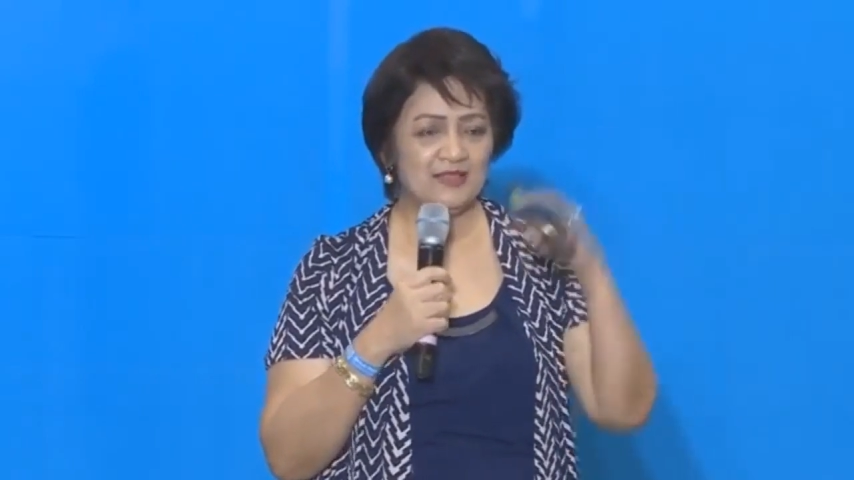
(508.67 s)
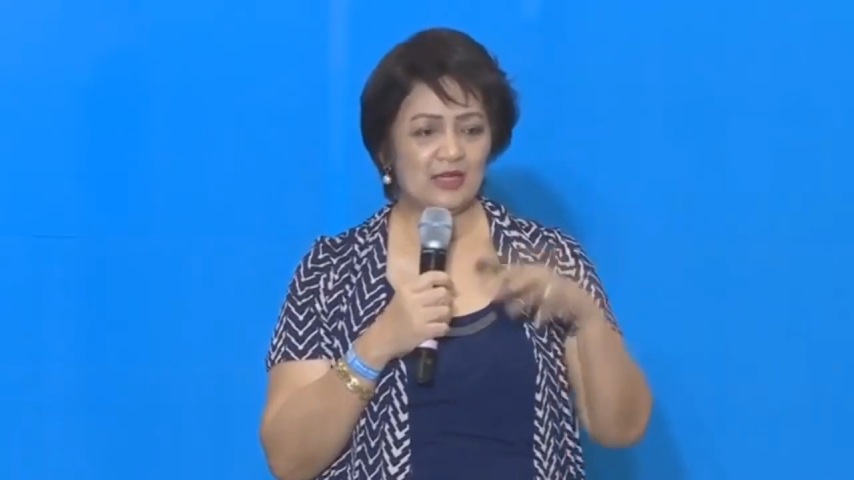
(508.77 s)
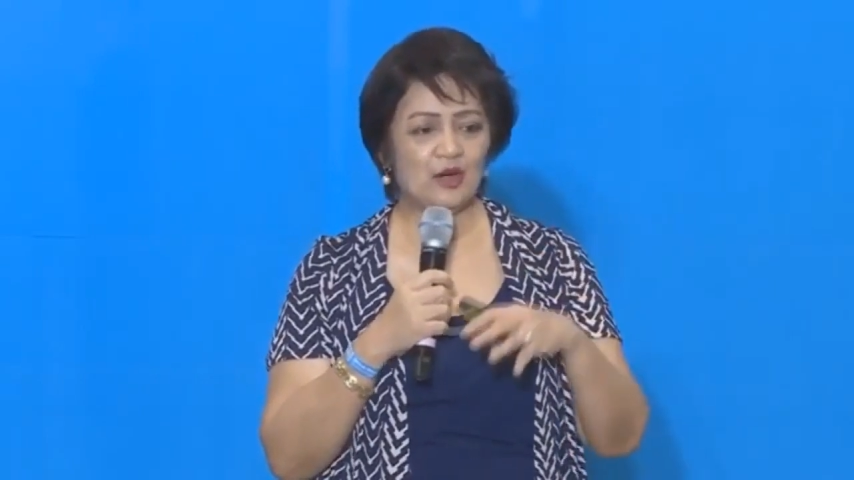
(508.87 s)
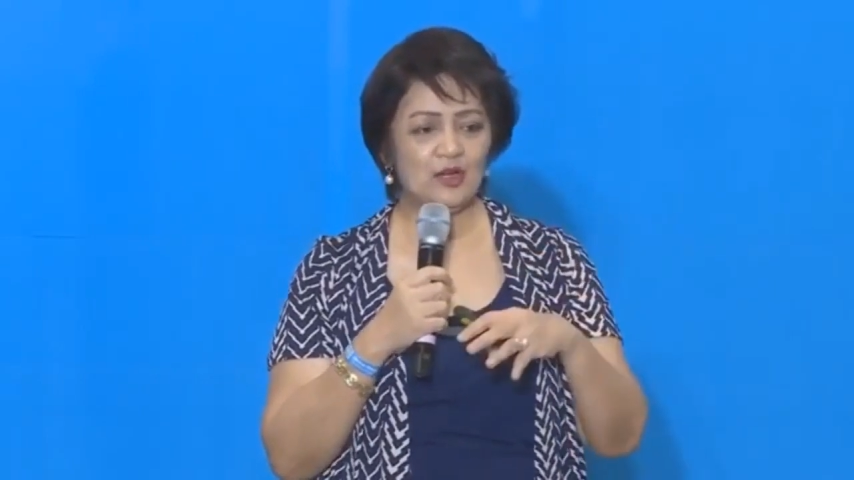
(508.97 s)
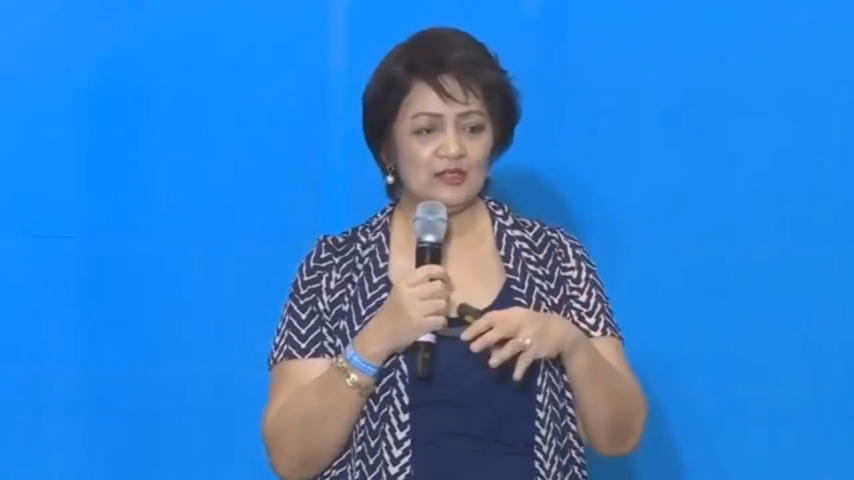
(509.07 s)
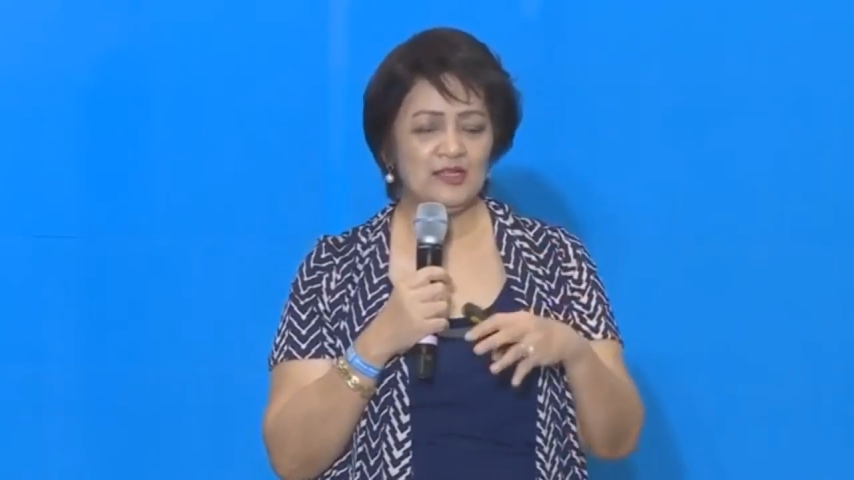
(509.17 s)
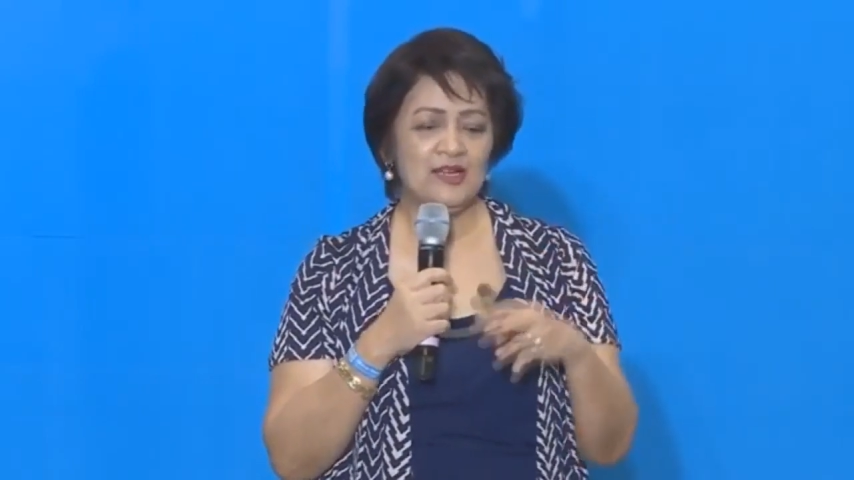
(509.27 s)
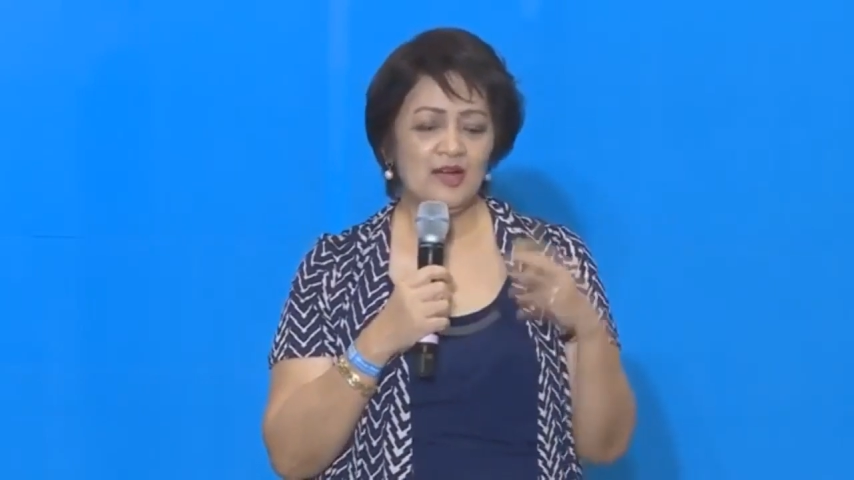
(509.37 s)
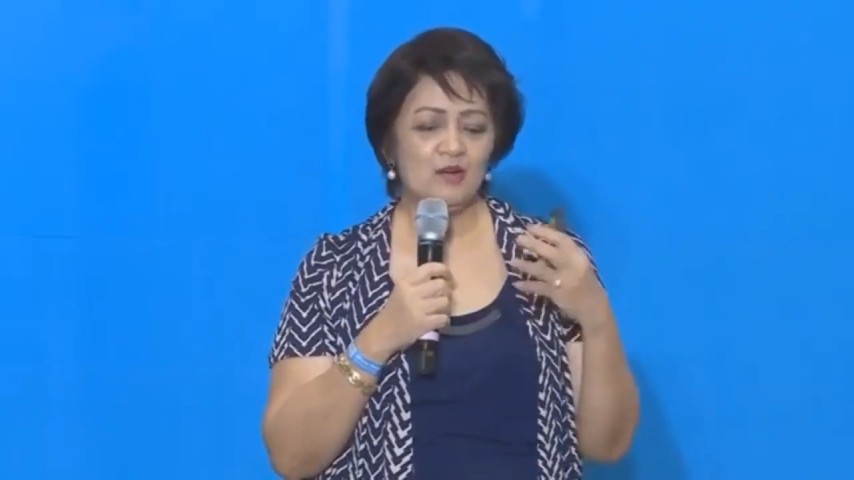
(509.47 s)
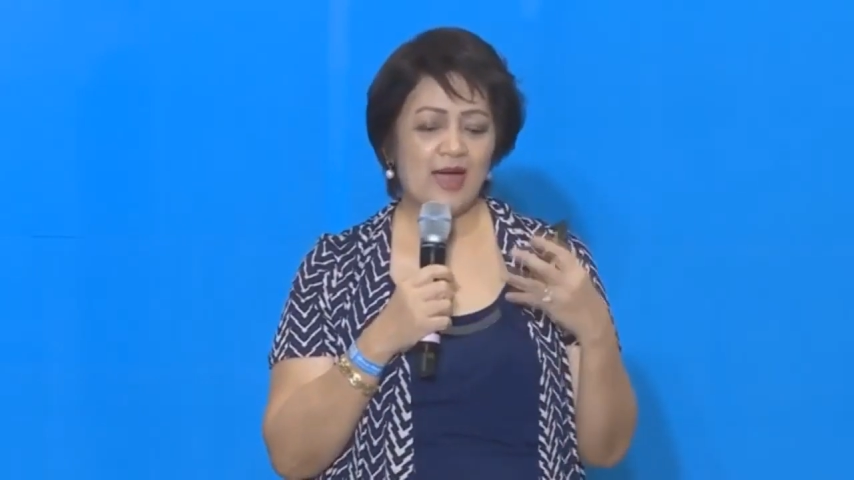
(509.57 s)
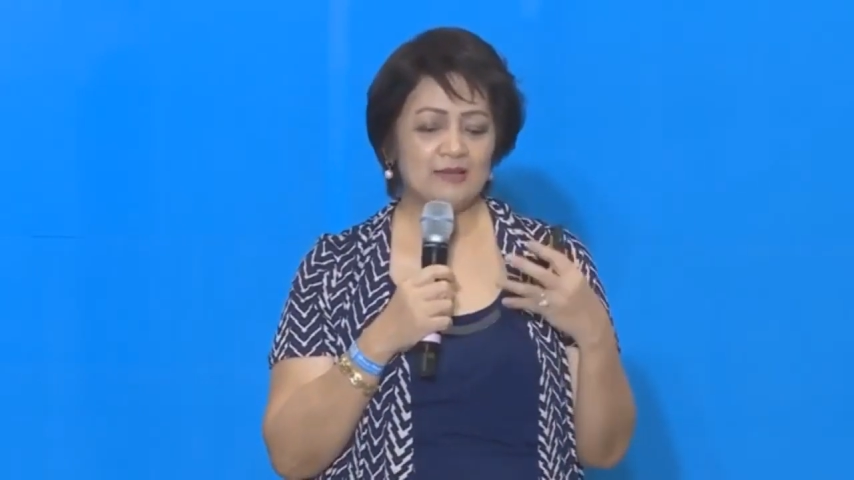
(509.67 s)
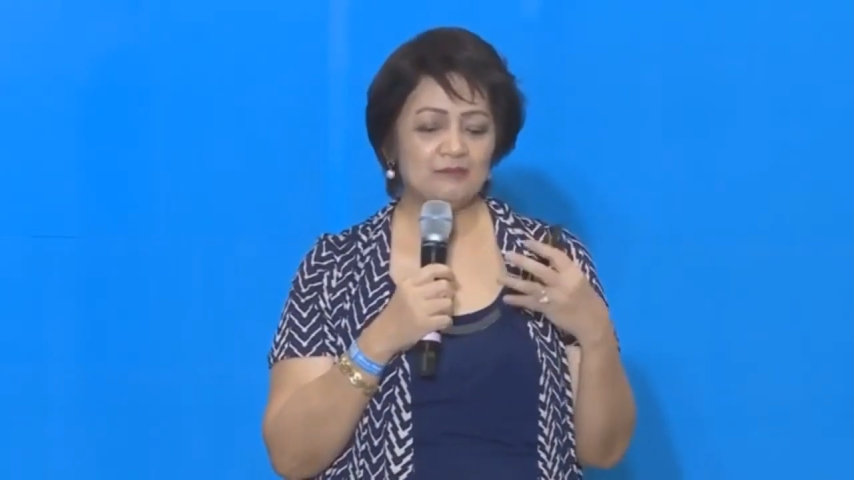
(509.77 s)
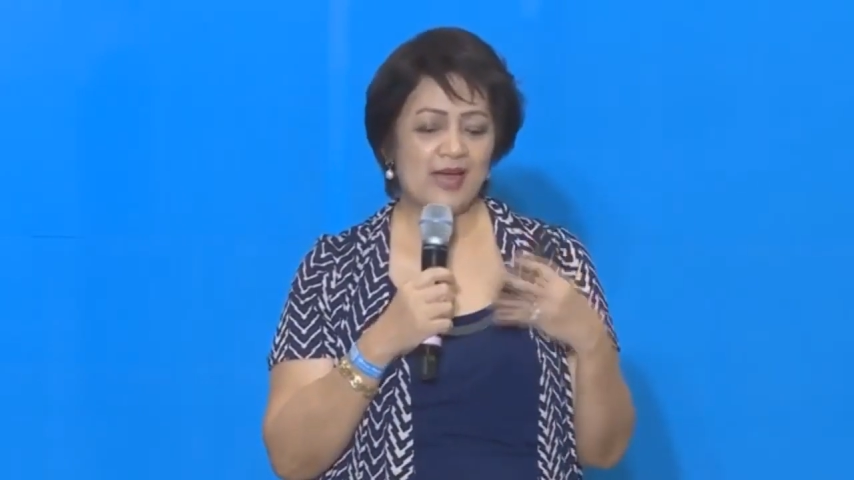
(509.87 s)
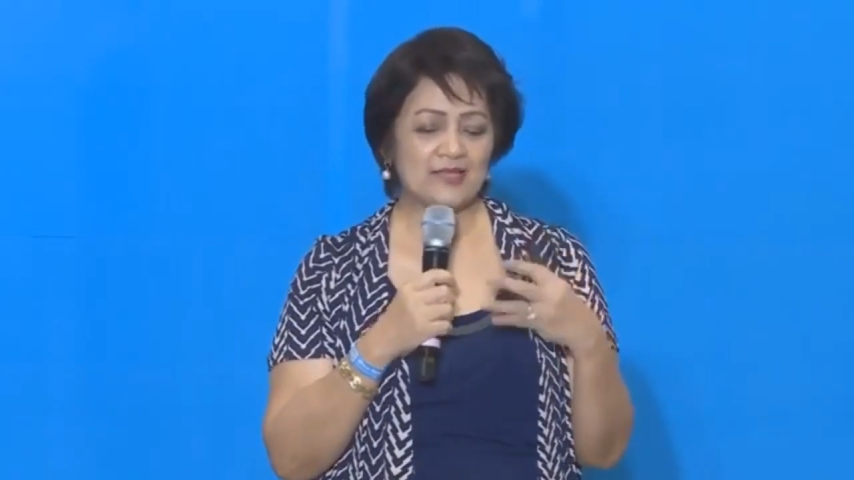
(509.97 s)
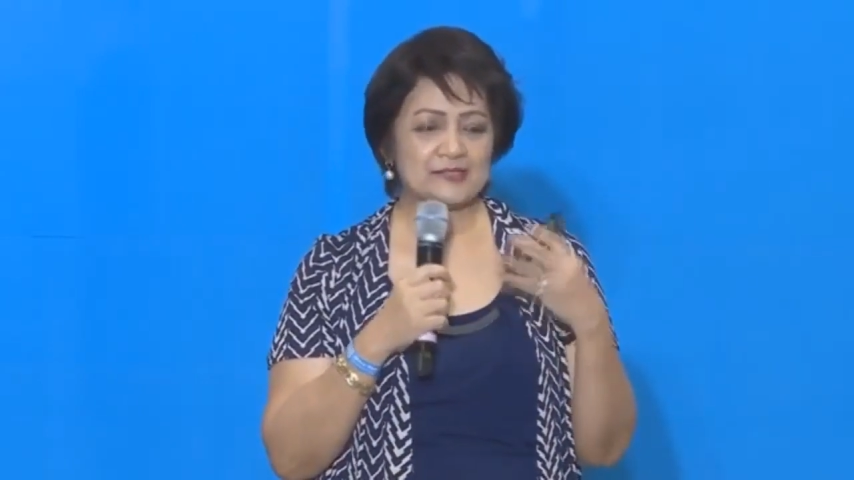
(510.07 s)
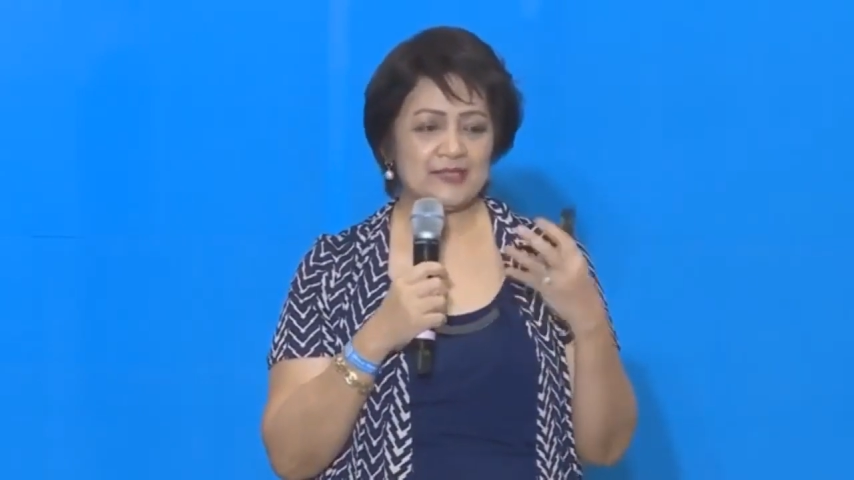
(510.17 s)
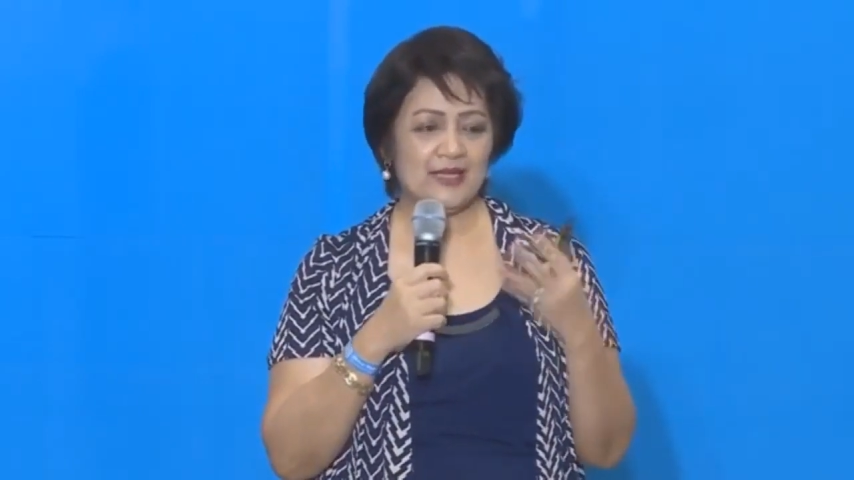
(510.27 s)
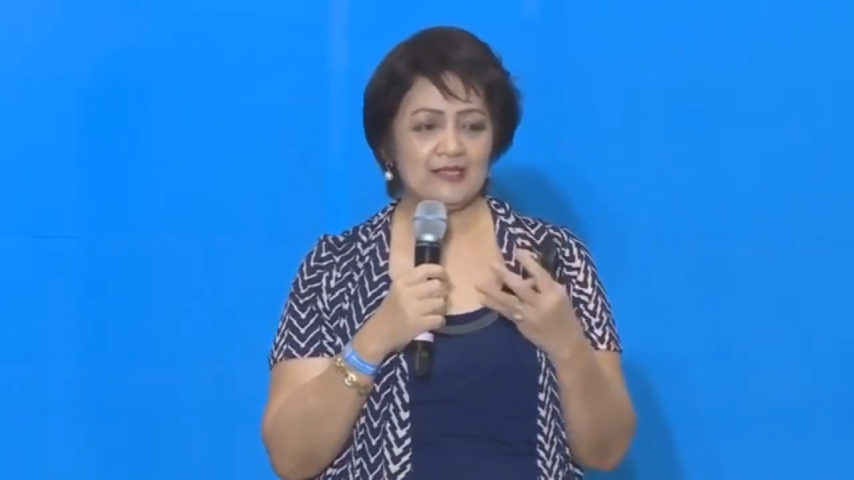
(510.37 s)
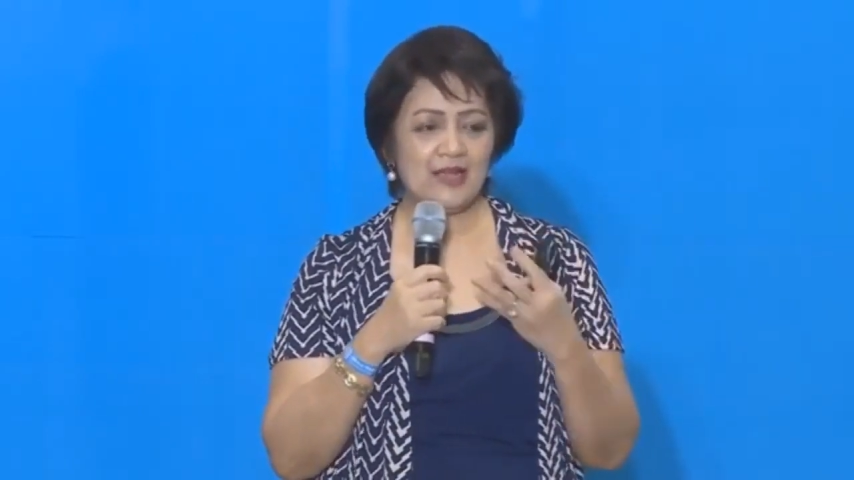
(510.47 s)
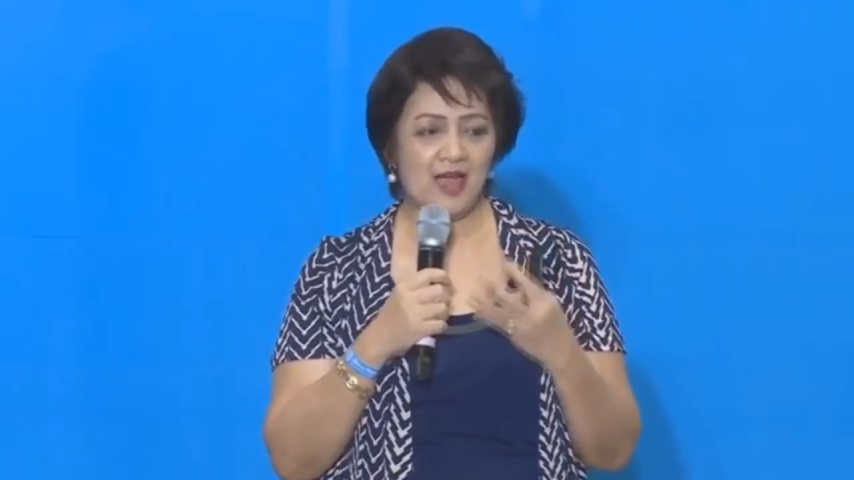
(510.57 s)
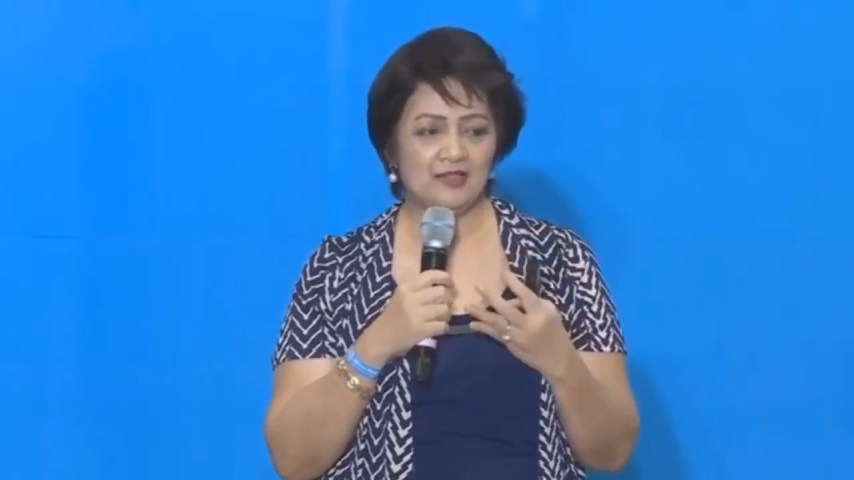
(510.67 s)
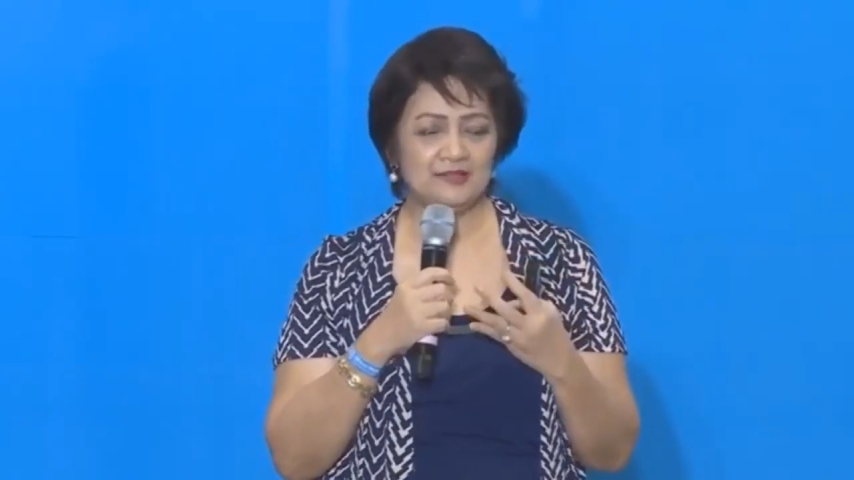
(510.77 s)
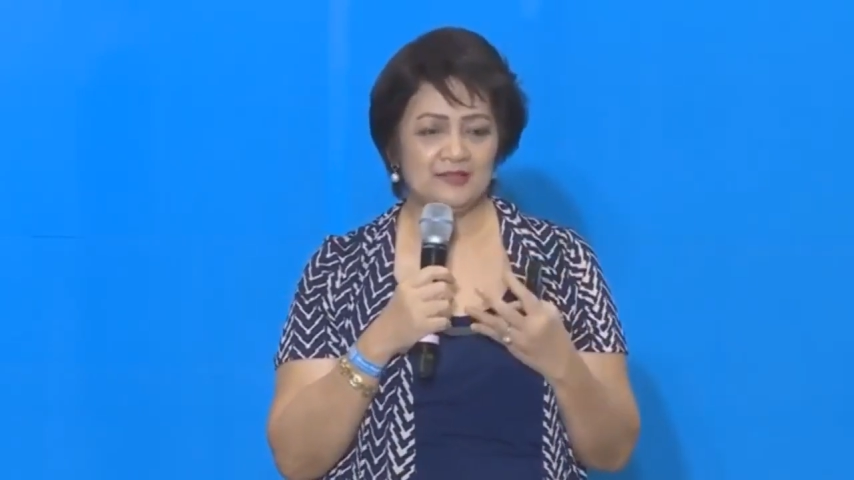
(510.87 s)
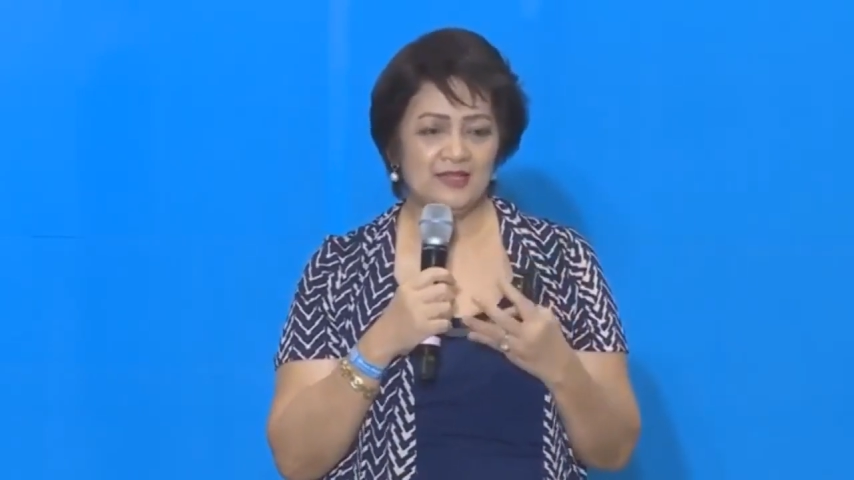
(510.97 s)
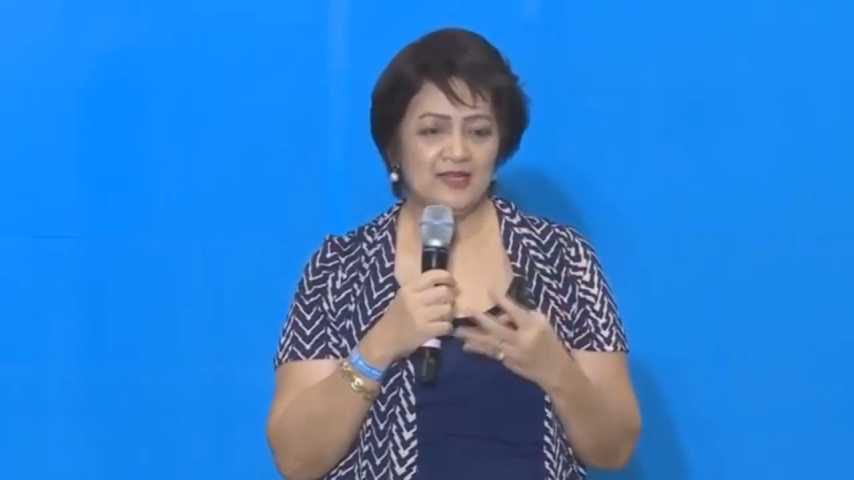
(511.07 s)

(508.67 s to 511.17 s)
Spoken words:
low white blood cell count